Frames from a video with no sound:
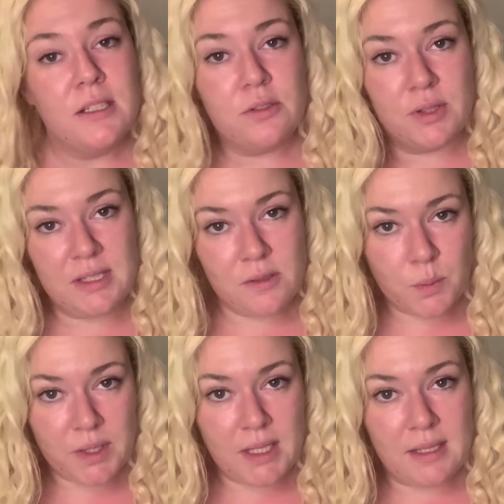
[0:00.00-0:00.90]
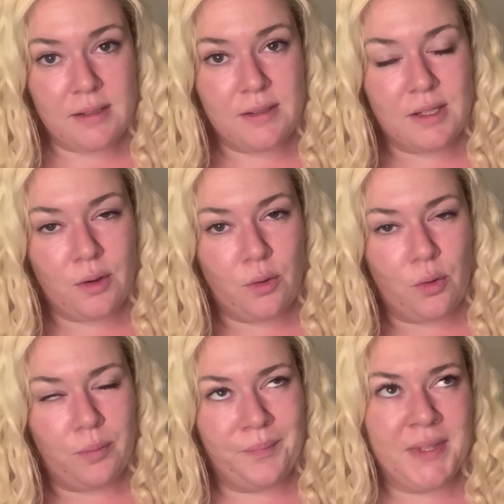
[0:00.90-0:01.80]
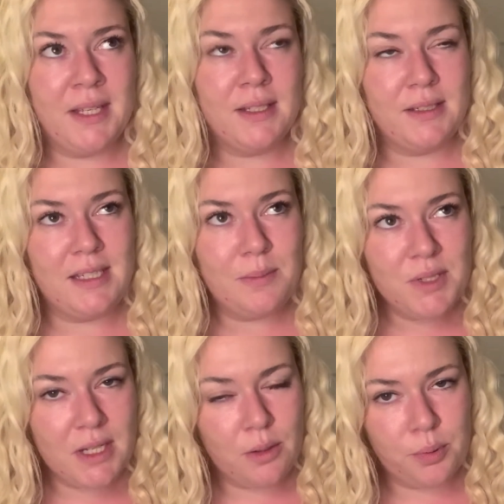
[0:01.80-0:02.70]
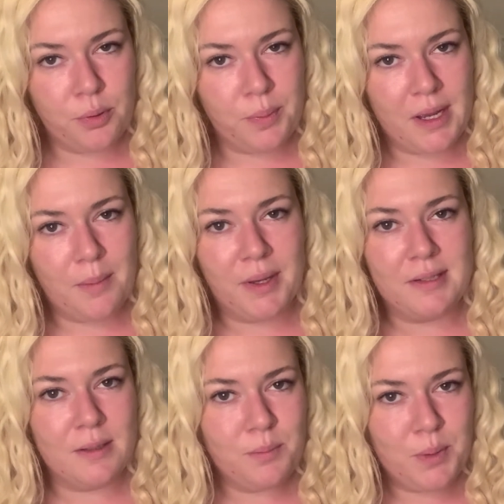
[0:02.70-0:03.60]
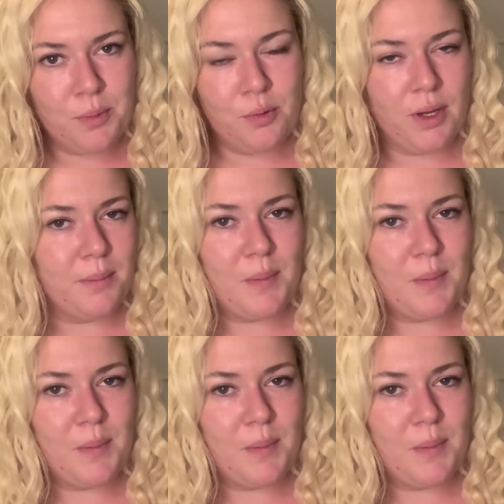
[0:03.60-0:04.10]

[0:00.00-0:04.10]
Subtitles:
so this is one that is D deemed inappropriate by some people and